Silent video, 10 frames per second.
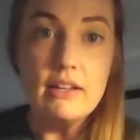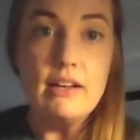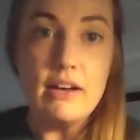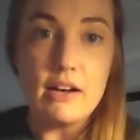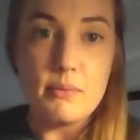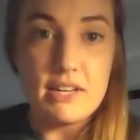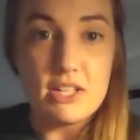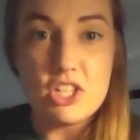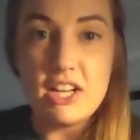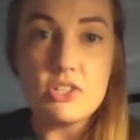And it
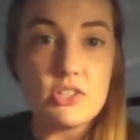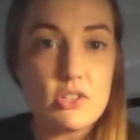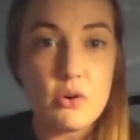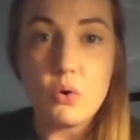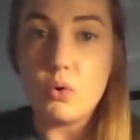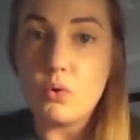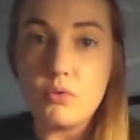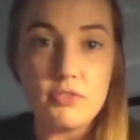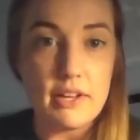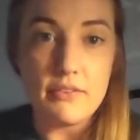changes the whole
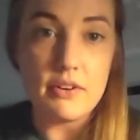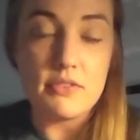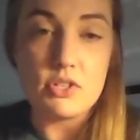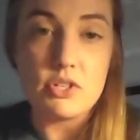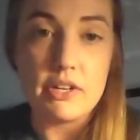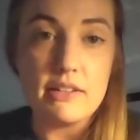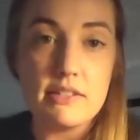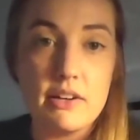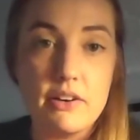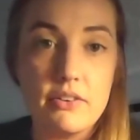flavor of the drink.
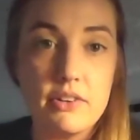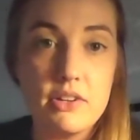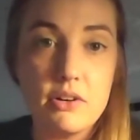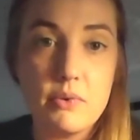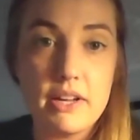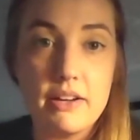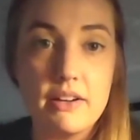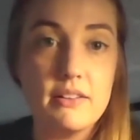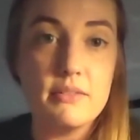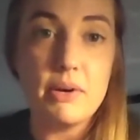So you don't want to
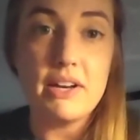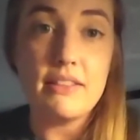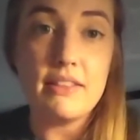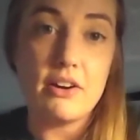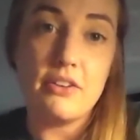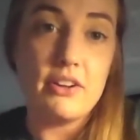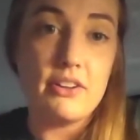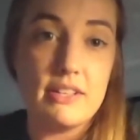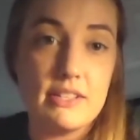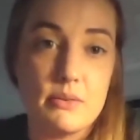put anything on there
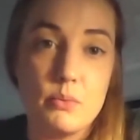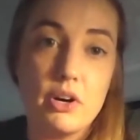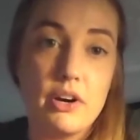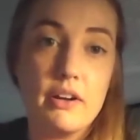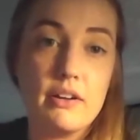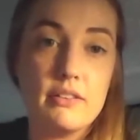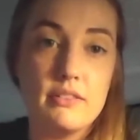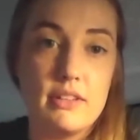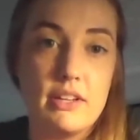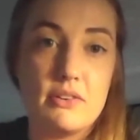that doesn't work,
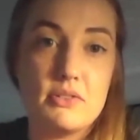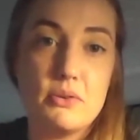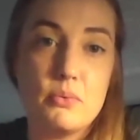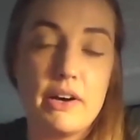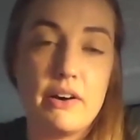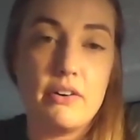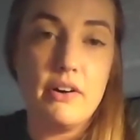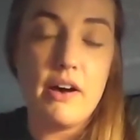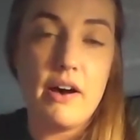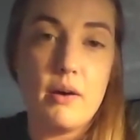too well.
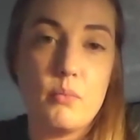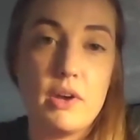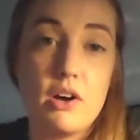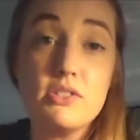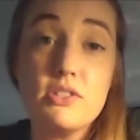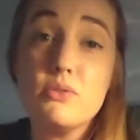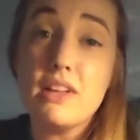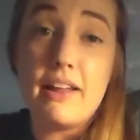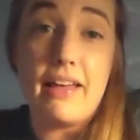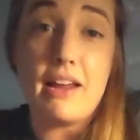We also do a
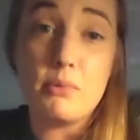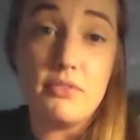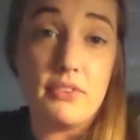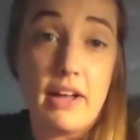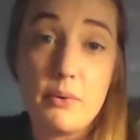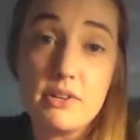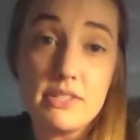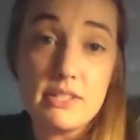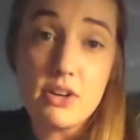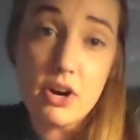lot of edible flowers
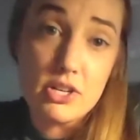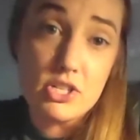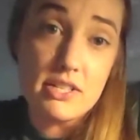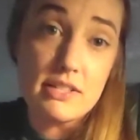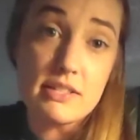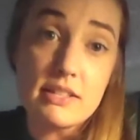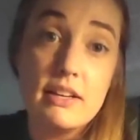as garnishes,